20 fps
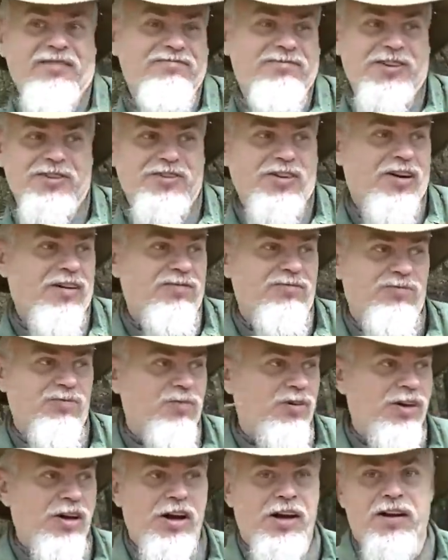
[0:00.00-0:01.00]
just a
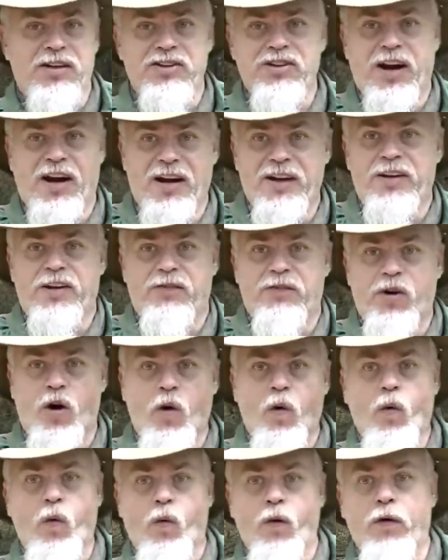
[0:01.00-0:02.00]
ridiculous length of
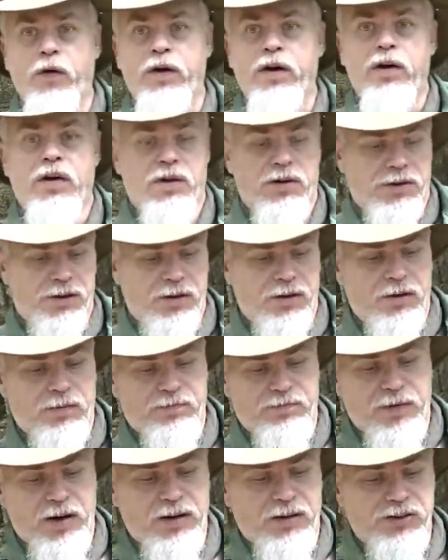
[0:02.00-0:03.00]
cord to
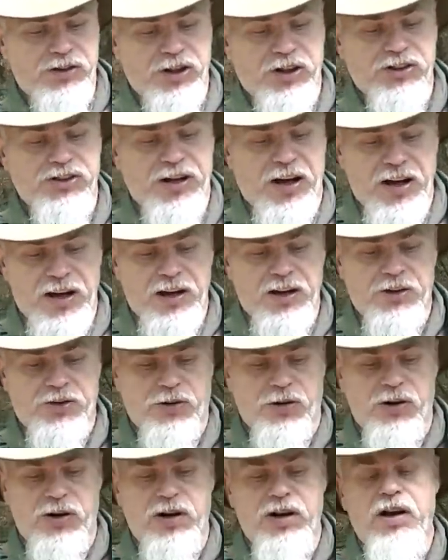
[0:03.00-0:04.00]
adjust to any
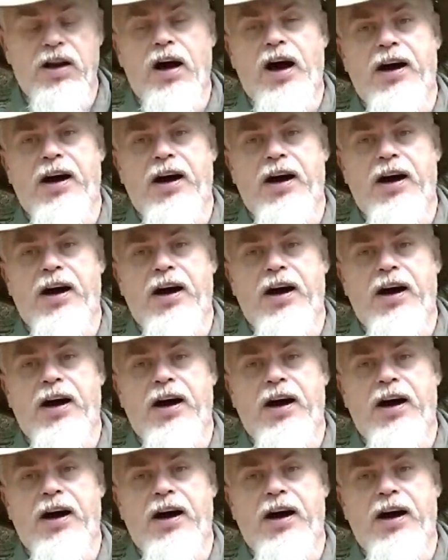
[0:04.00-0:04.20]
tree.